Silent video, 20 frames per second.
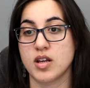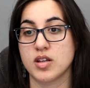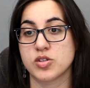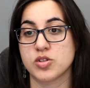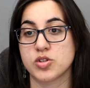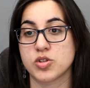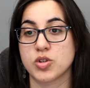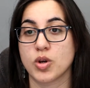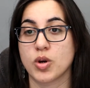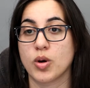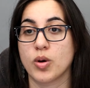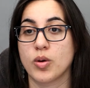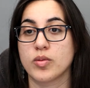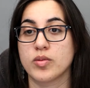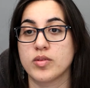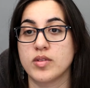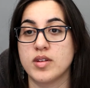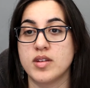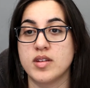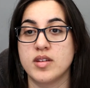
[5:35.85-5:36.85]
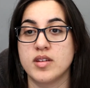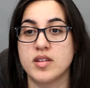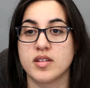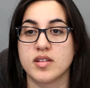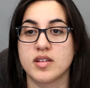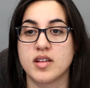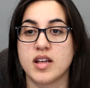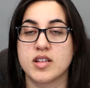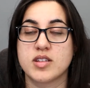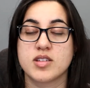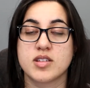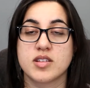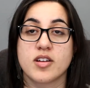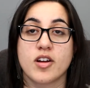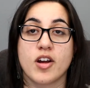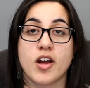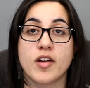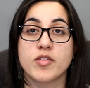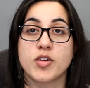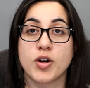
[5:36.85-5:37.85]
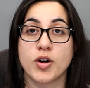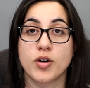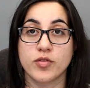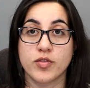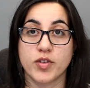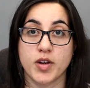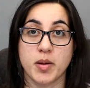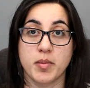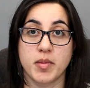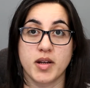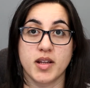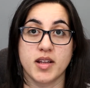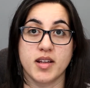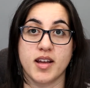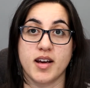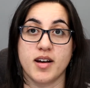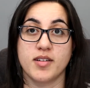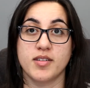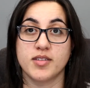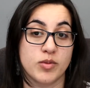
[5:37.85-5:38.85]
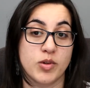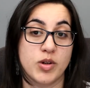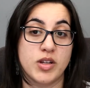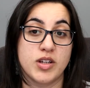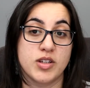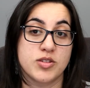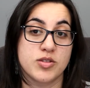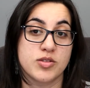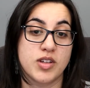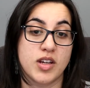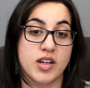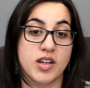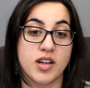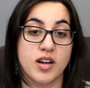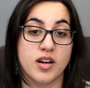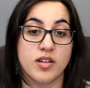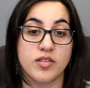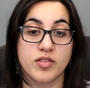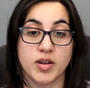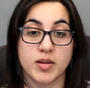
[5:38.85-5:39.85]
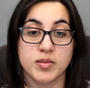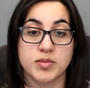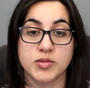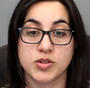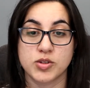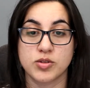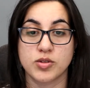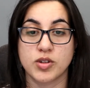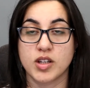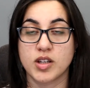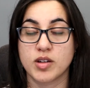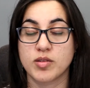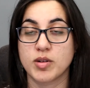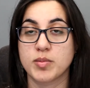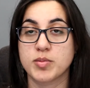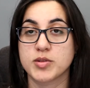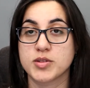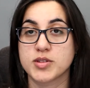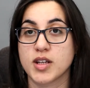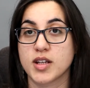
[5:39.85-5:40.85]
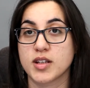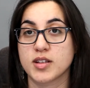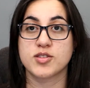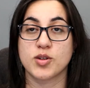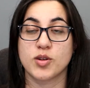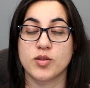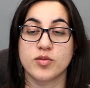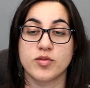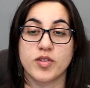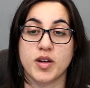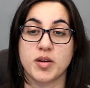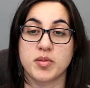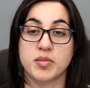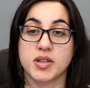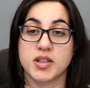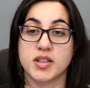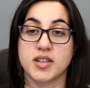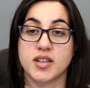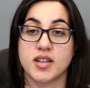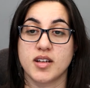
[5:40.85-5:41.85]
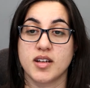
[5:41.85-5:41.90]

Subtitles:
So they have their own family now. We need to take care of him so he can represent his own family.